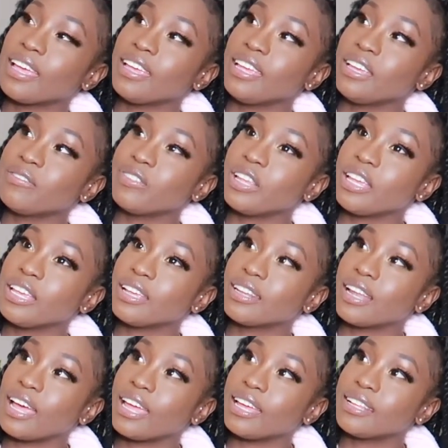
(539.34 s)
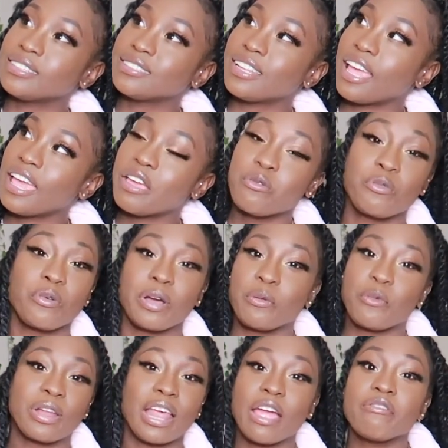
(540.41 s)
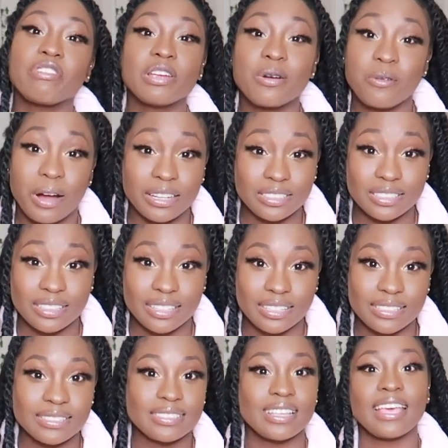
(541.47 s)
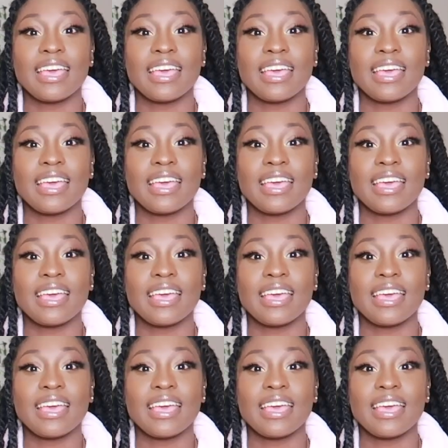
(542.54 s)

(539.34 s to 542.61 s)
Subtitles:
evening, night, day, whenever you're watching this.